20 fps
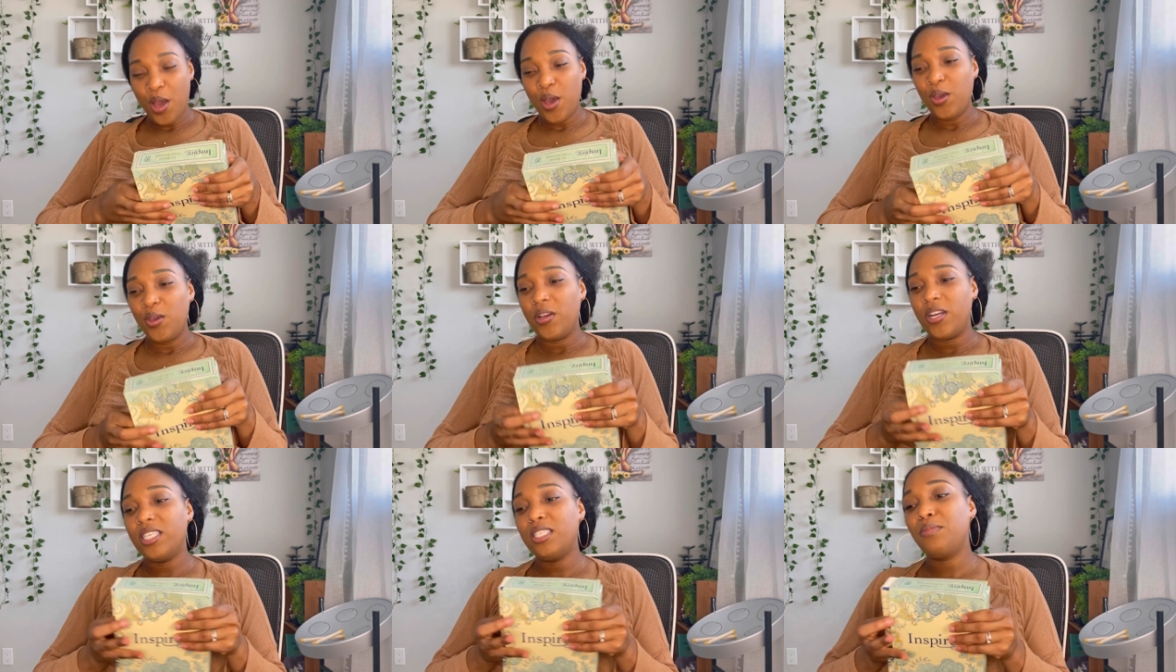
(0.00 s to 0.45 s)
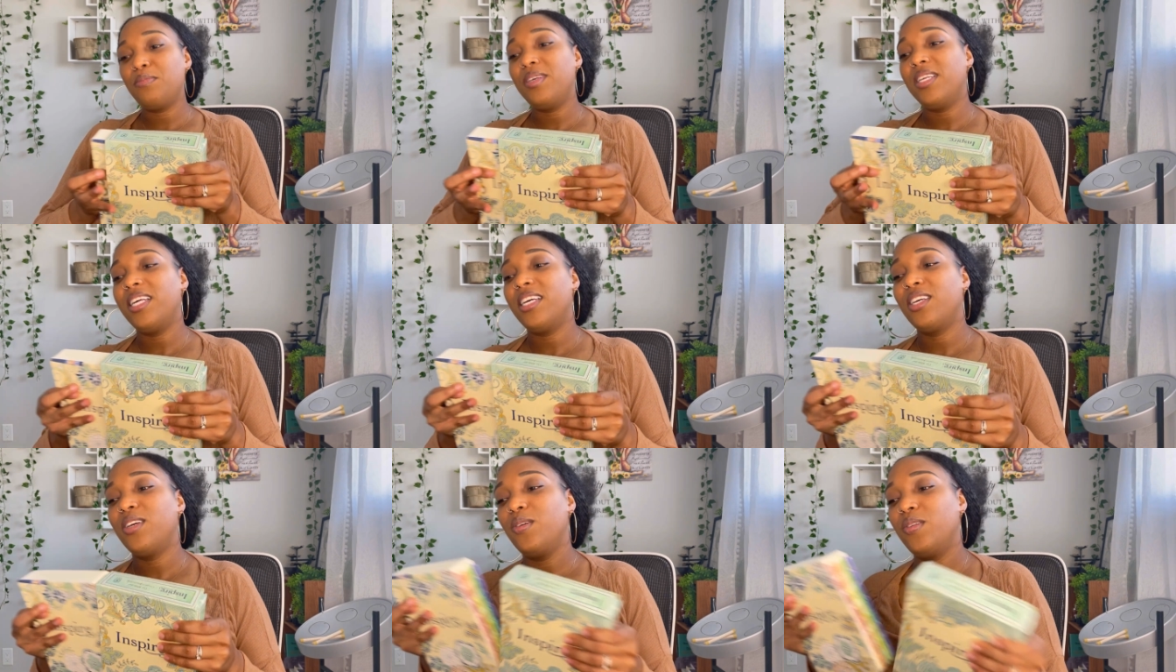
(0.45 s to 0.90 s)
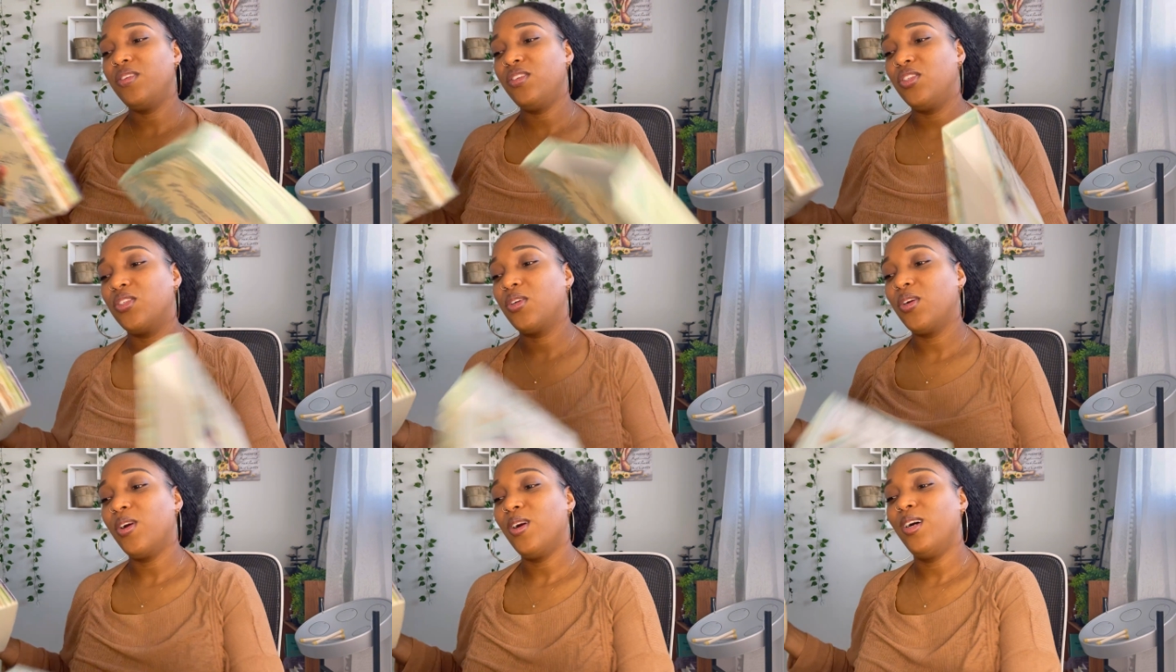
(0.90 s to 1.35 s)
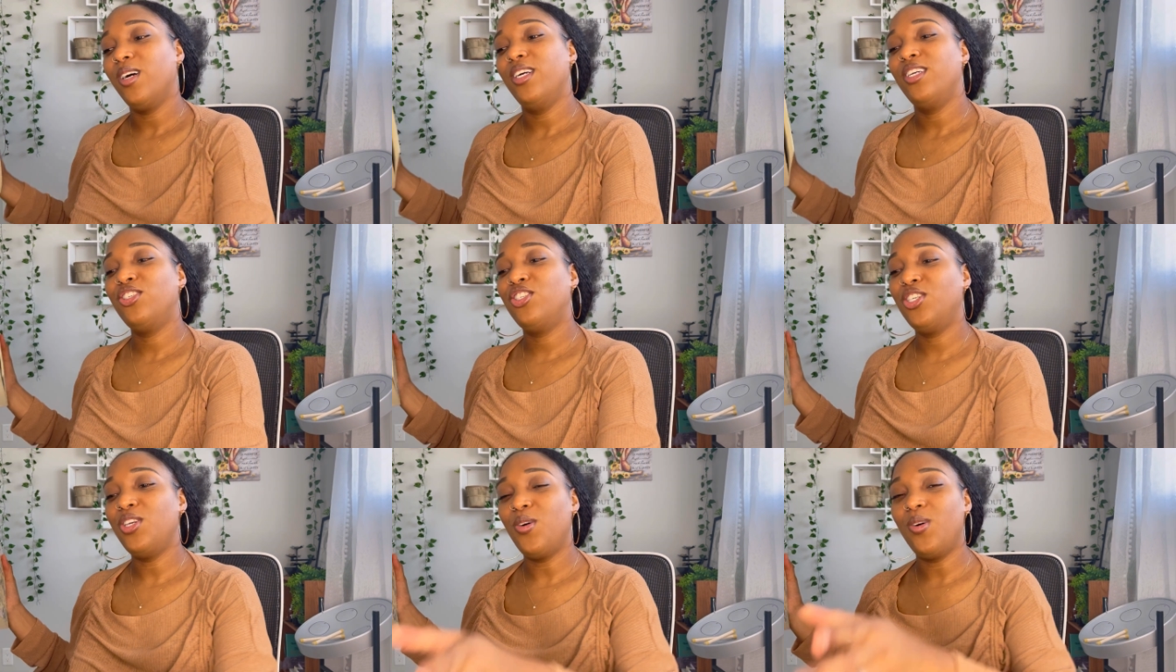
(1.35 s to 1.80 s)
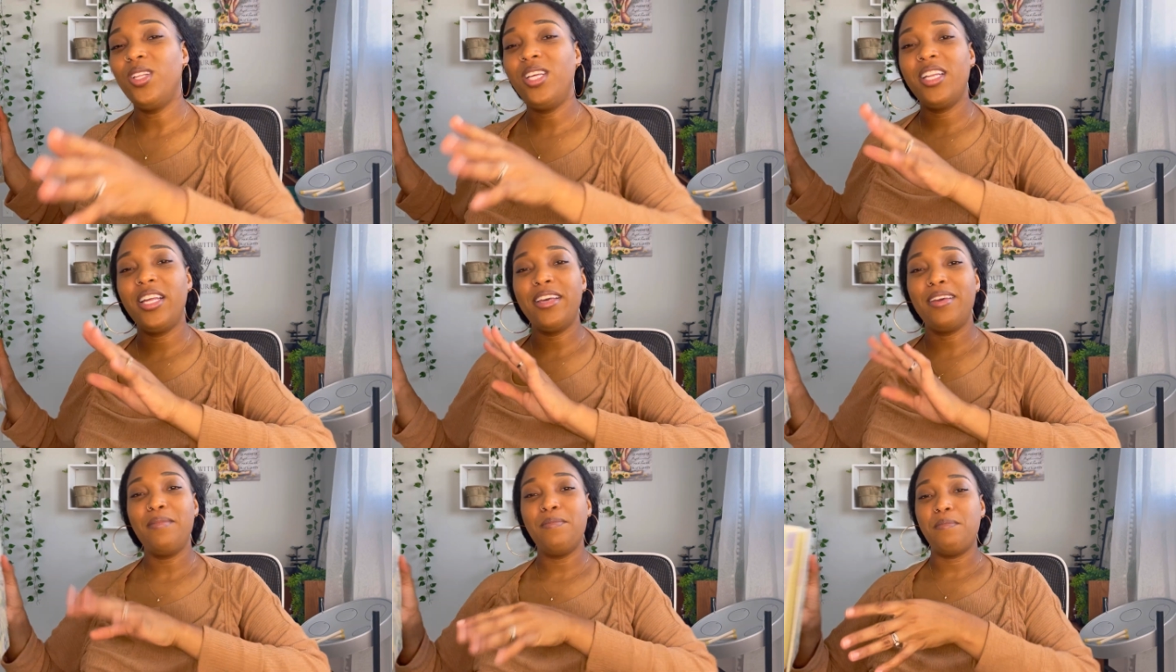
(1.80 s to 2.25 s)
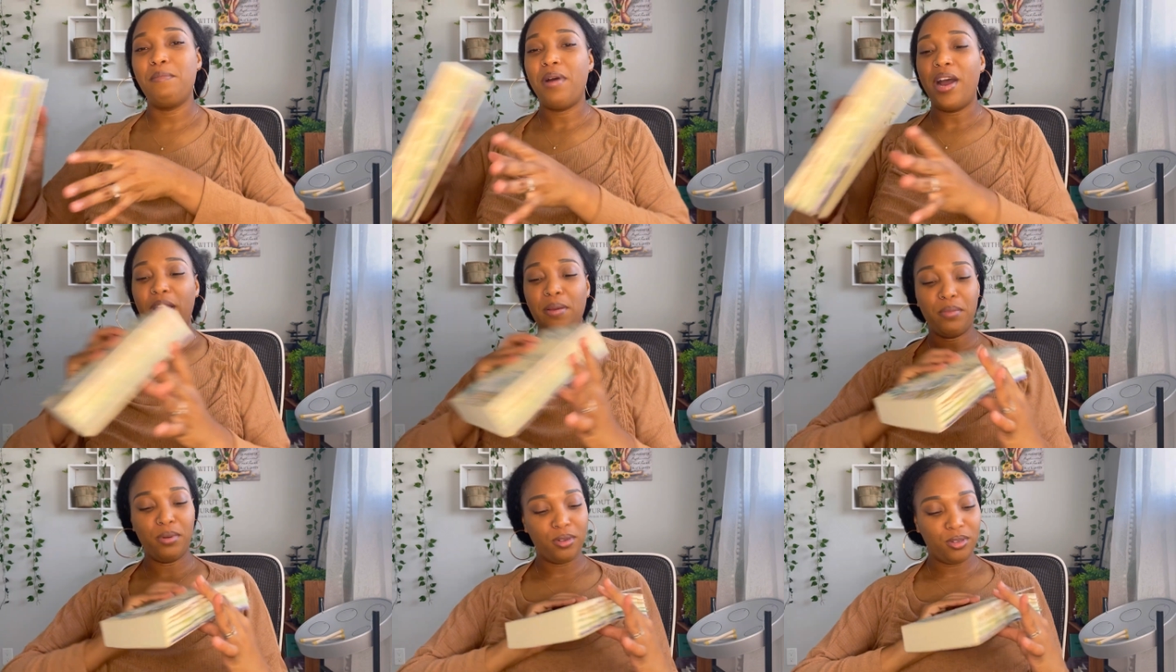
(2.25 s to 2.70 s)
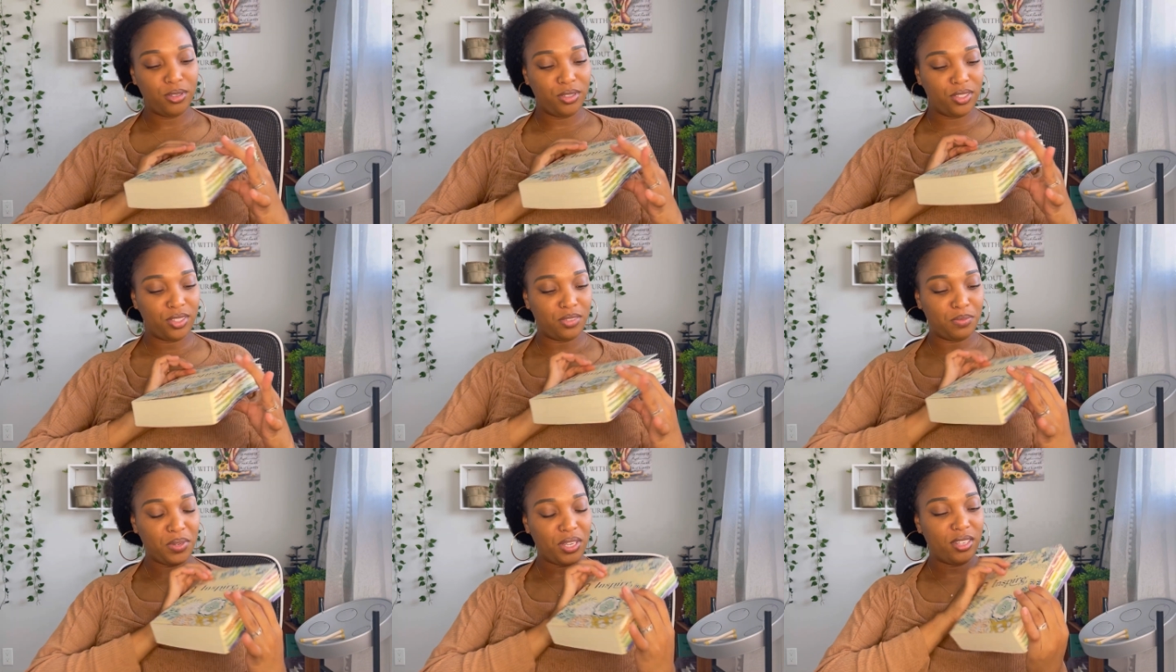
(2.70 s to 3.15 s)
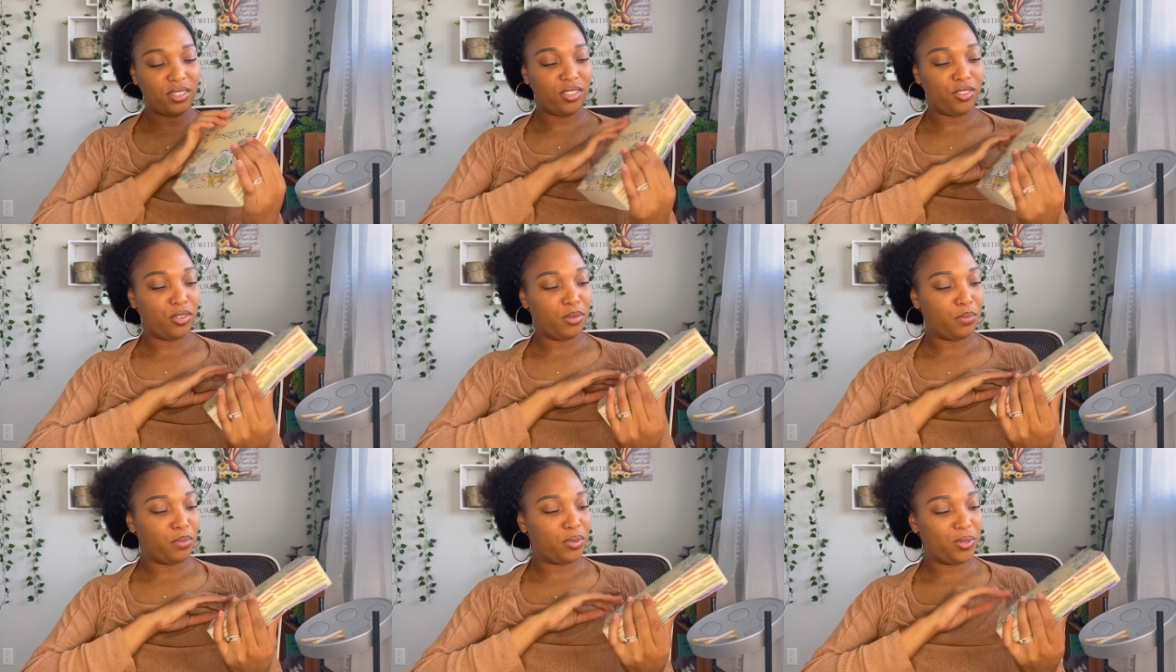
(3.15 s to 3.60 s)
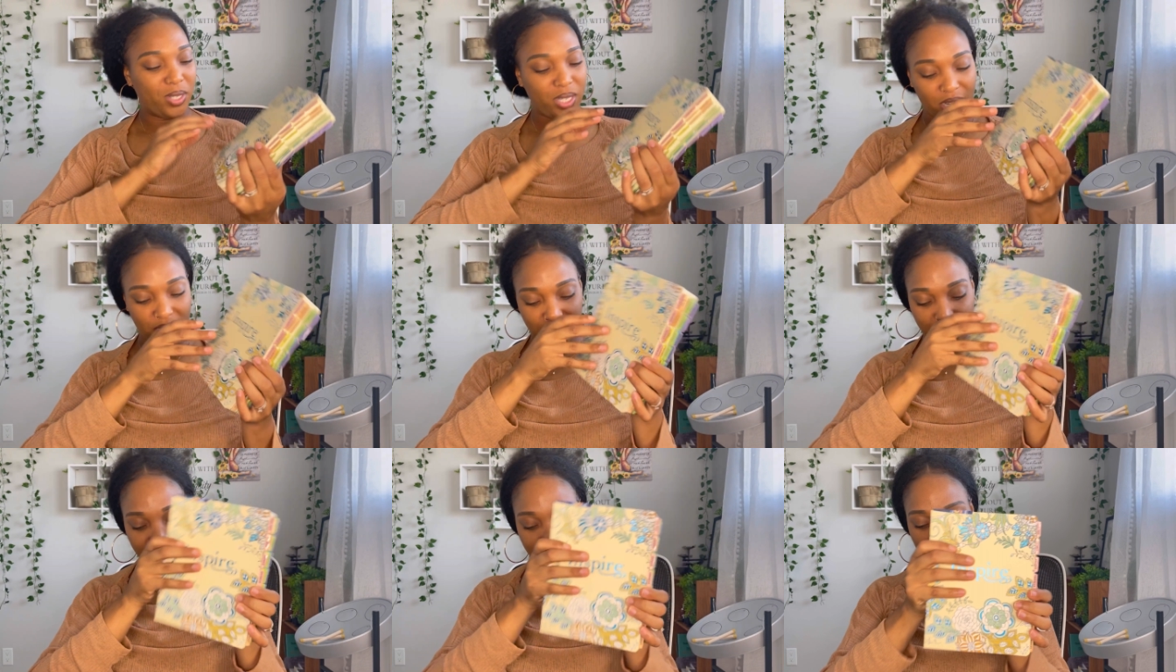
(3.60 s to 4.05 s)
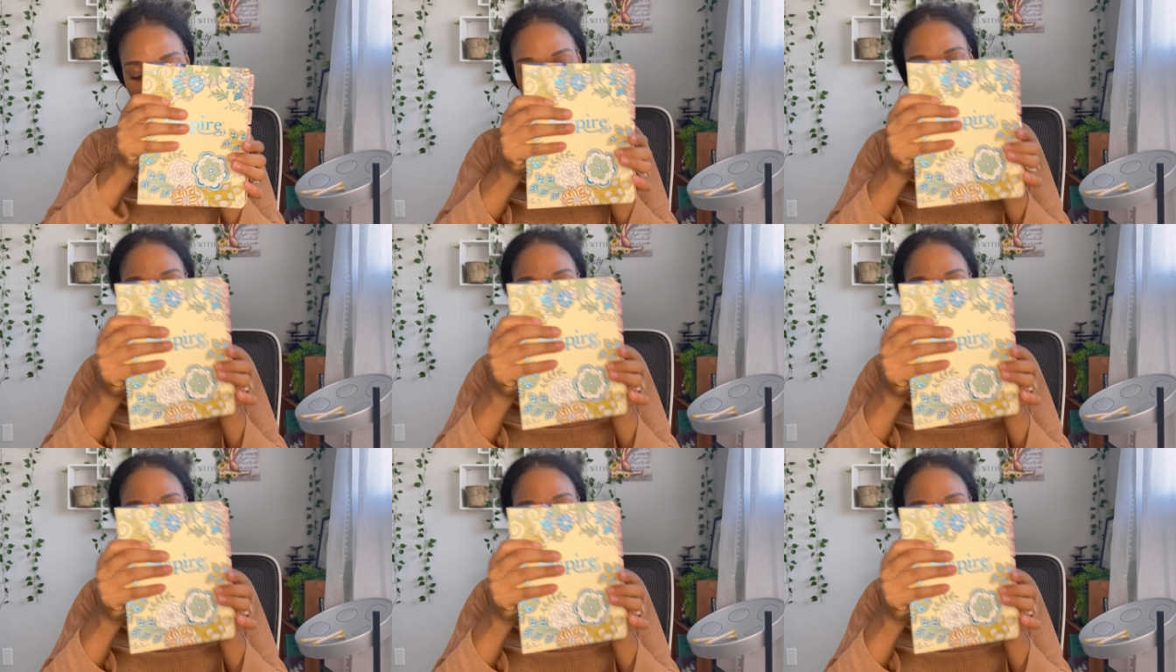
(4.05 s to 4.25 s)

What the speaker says: You're gonna be like, yo, this girl, is she only liking Bibles because they're pretty?